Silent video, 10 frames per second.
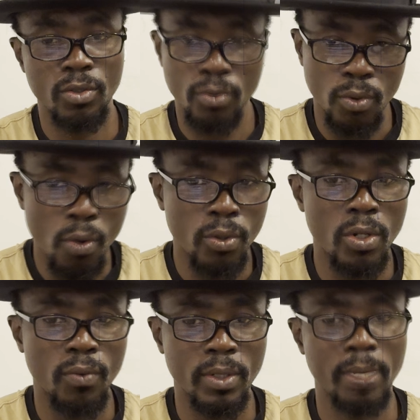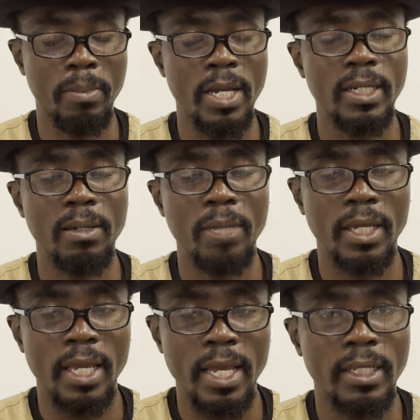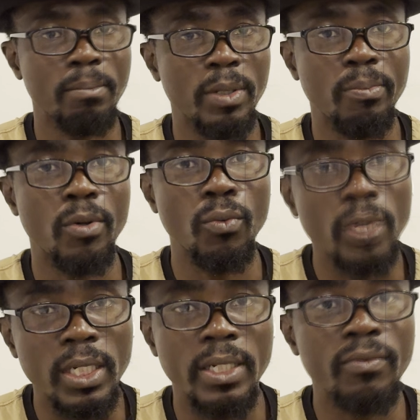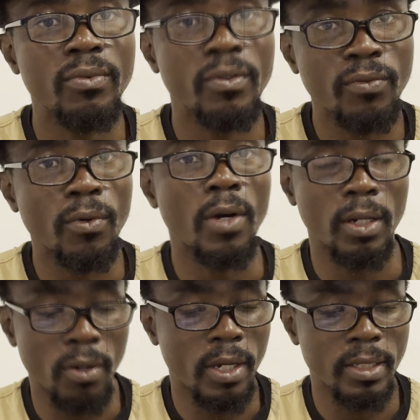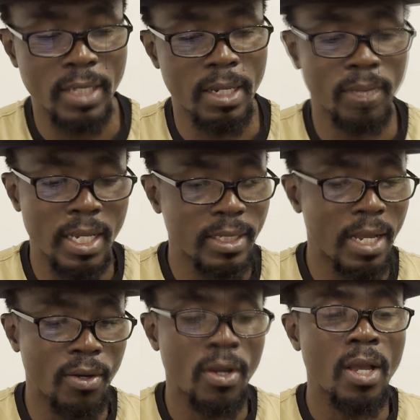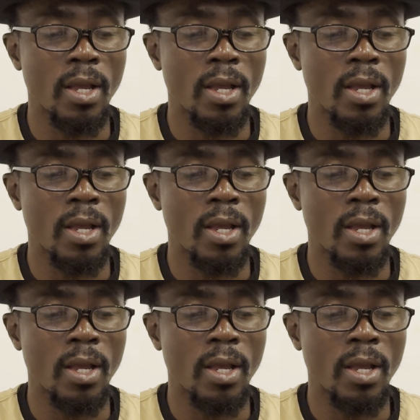to hold on with the pandemic, and people will live for a longer time. That's how